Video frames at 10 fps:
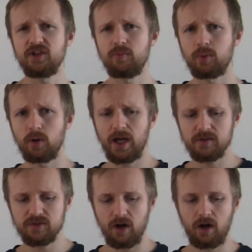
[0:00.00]

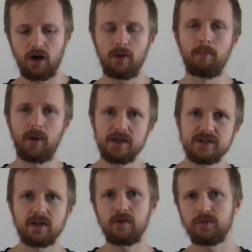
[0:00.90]
pronouns are
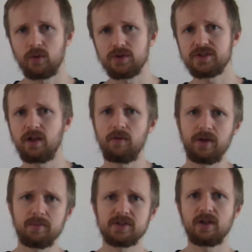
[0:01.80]
myself,
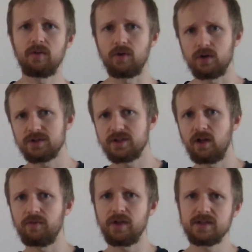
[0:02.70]
yourself, himself,
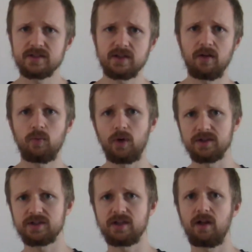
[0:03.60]
herself, itself,
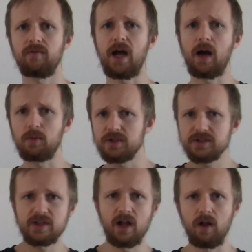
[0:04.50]
oneself,
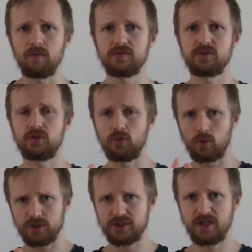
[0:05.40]
ourselves,
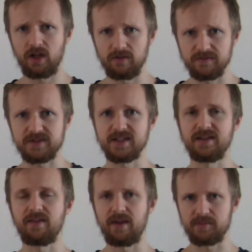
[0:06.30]
yourselves,
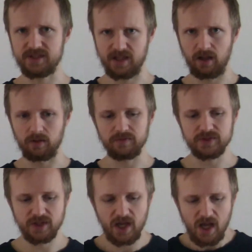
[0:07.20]
and
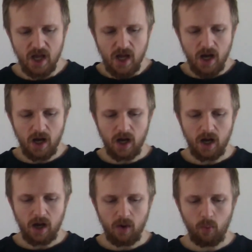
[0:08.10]
themselves.
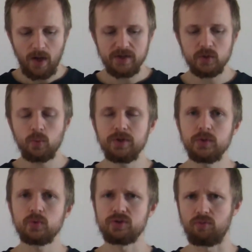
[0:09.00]
When do we
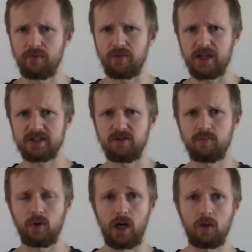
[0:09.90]
use a
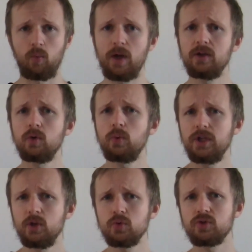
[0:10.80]
reflexive pronoun? When do
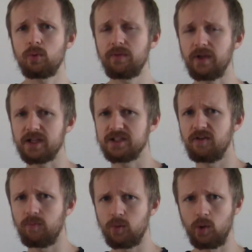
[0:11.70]
we use a
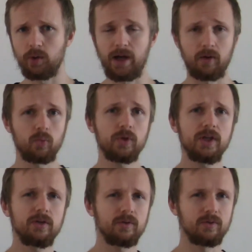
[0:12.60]
reflexive pronoun? We
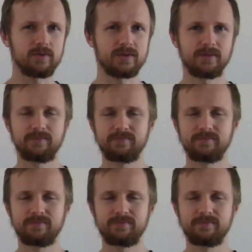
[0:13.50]
use